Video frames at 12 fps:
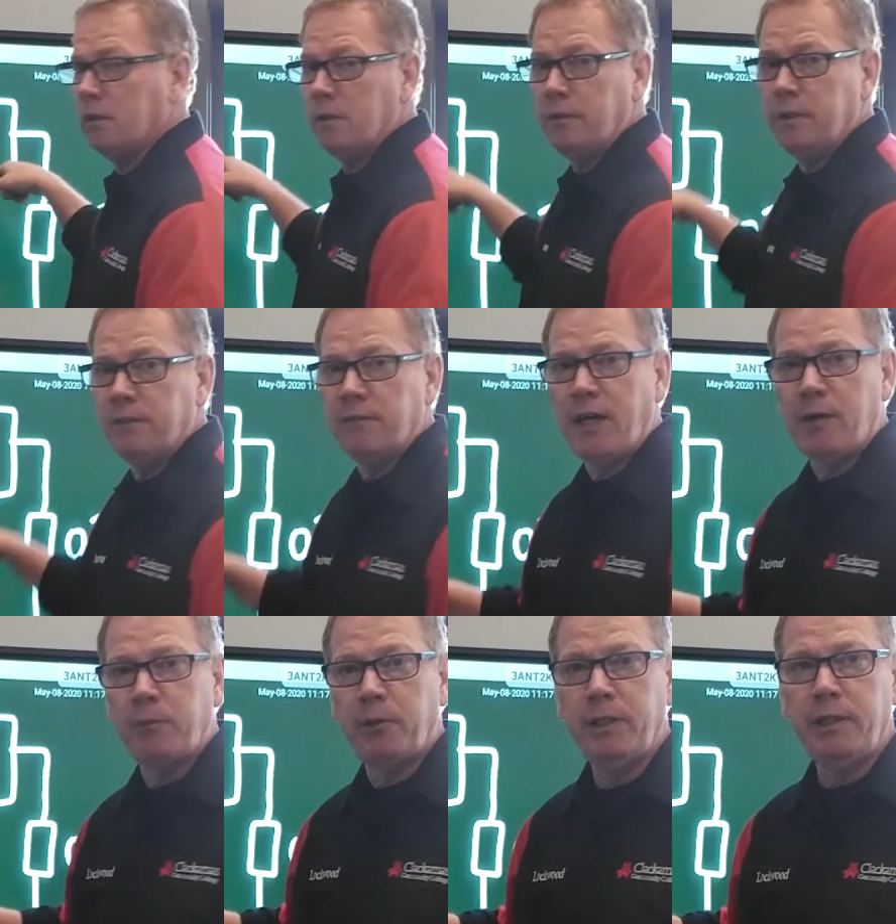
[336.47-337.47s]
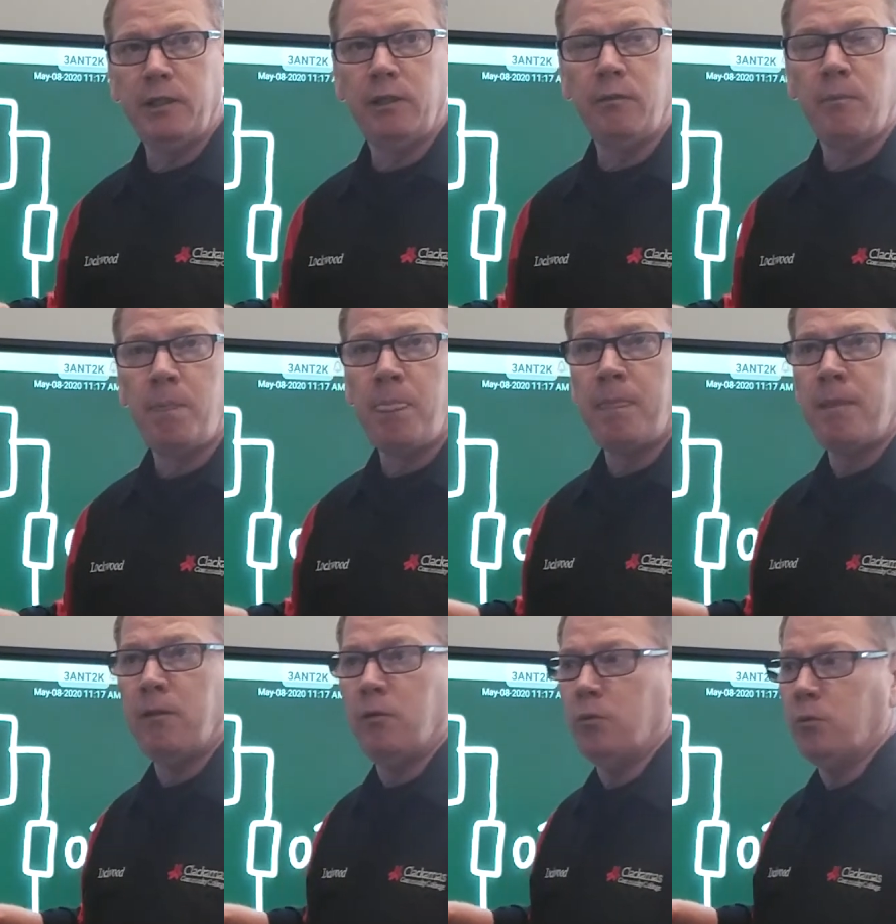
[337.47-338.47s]
the evaporator,
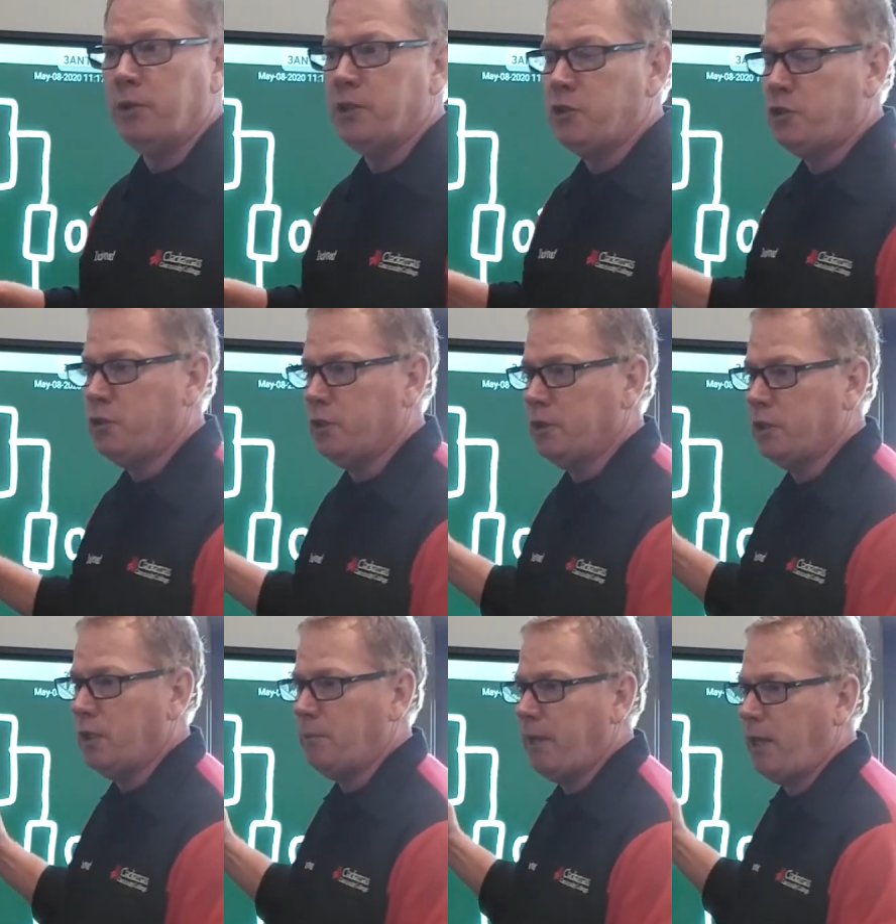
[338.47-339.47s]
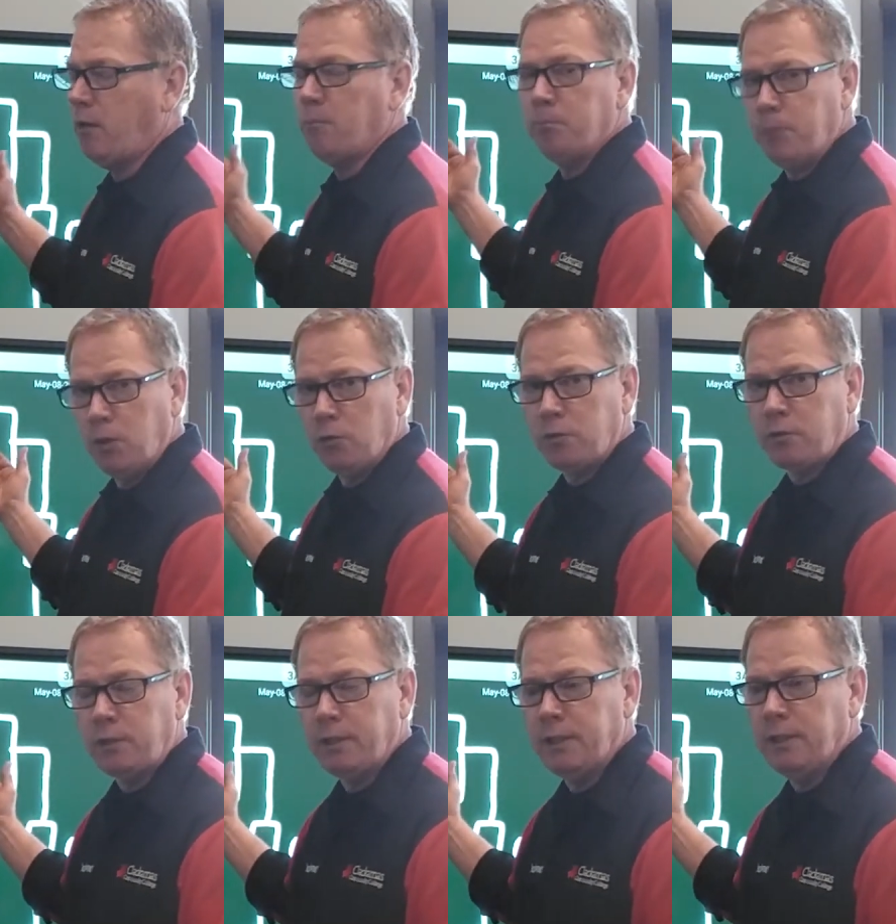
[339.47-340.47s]
we should come out
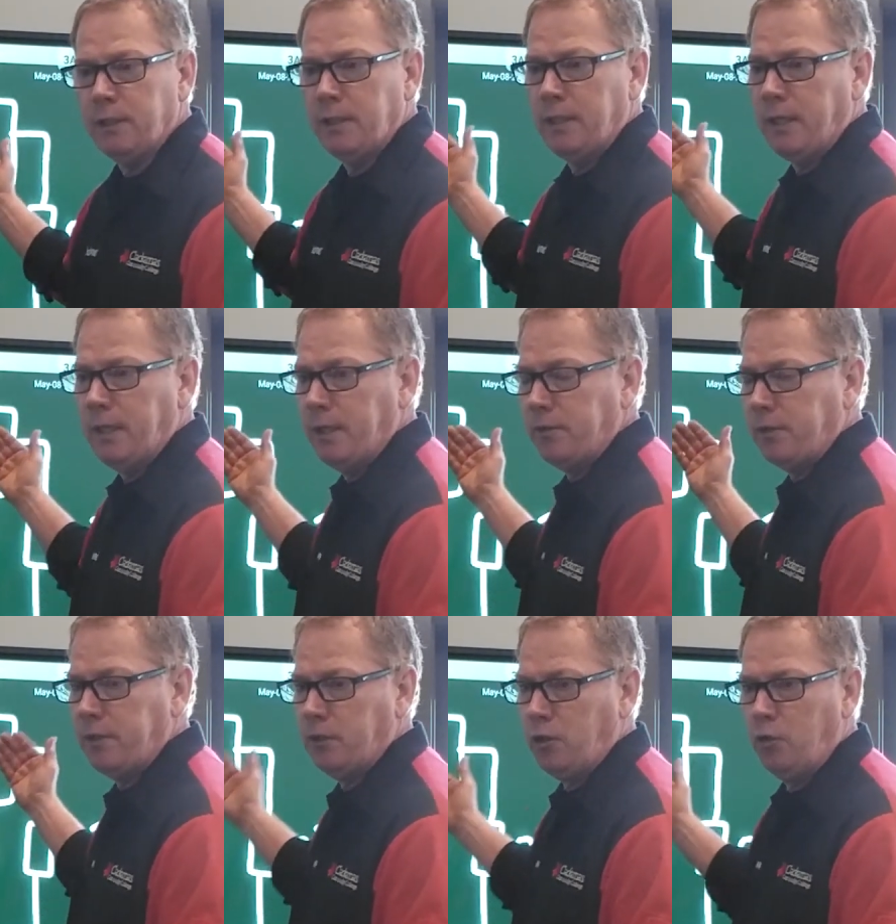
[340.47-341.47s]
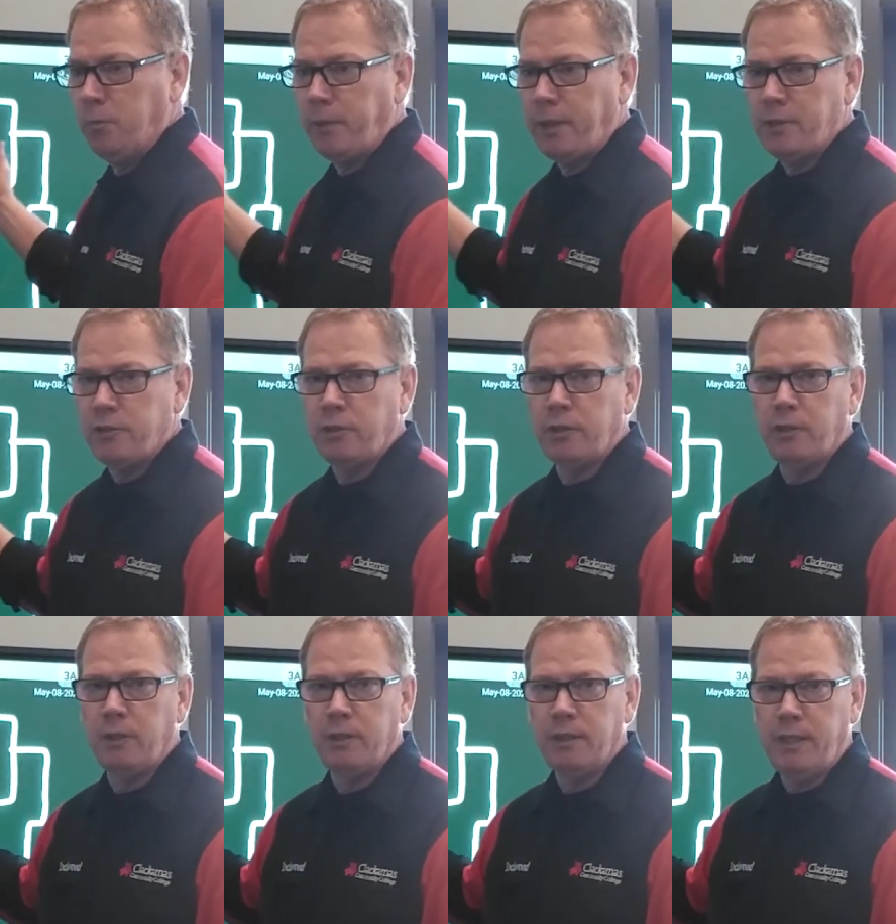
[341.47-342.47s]
mostly as a low pressure
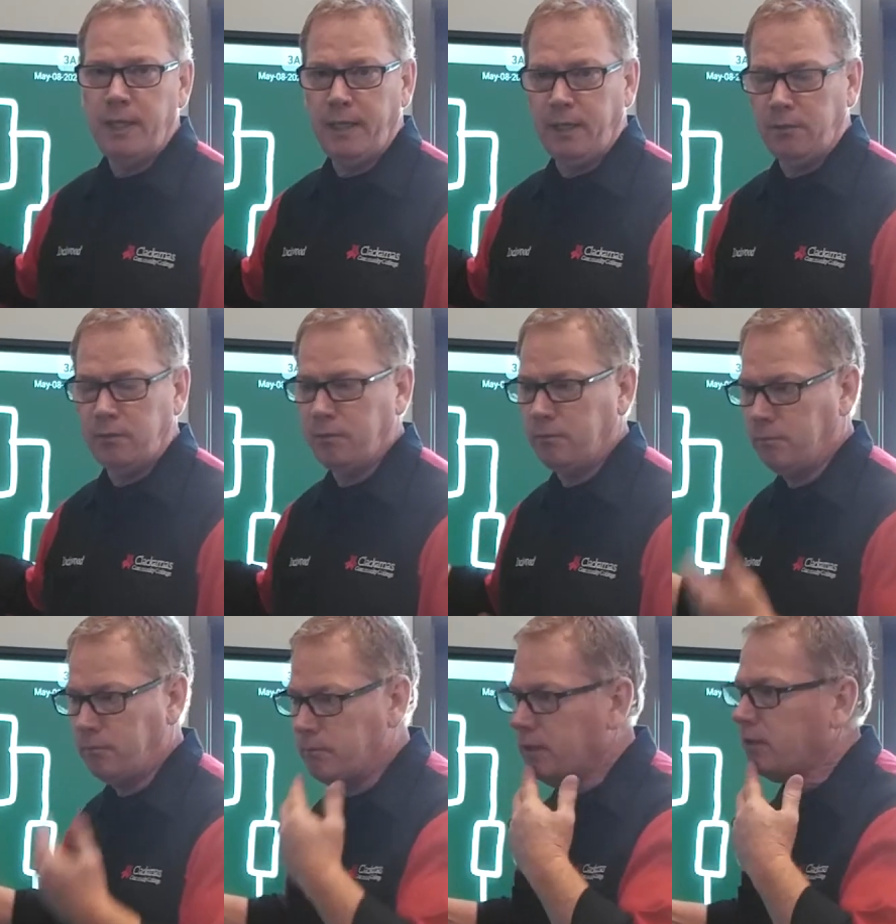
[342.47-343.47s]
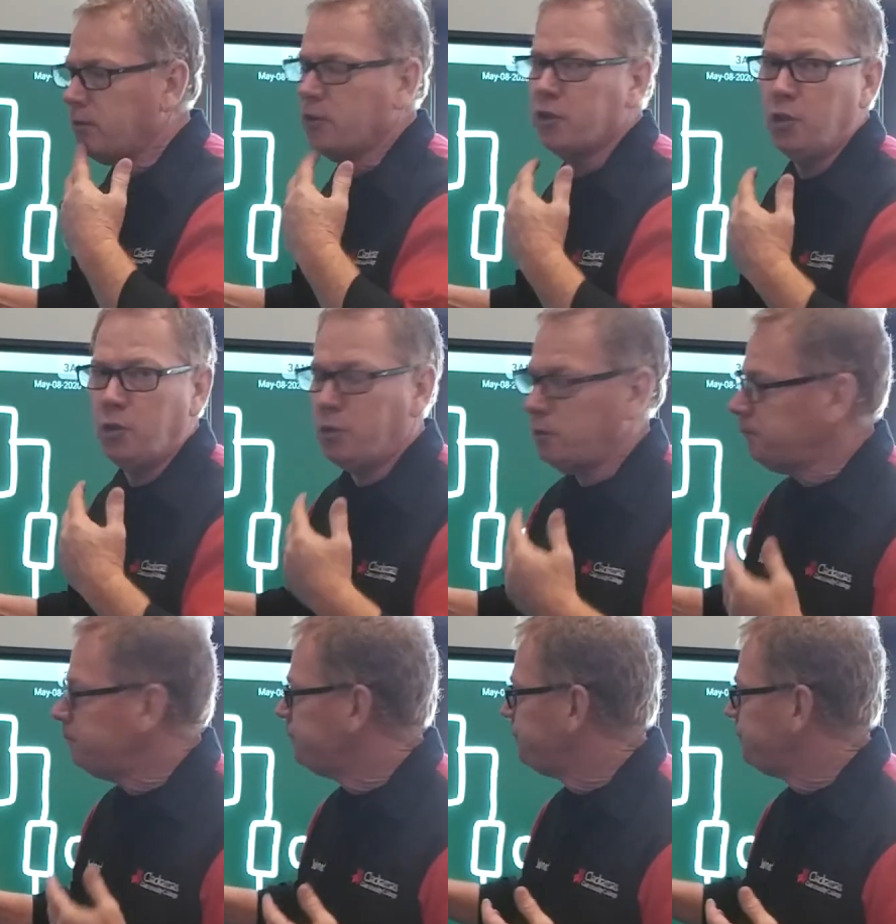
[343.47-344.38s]
gas. That's the goal.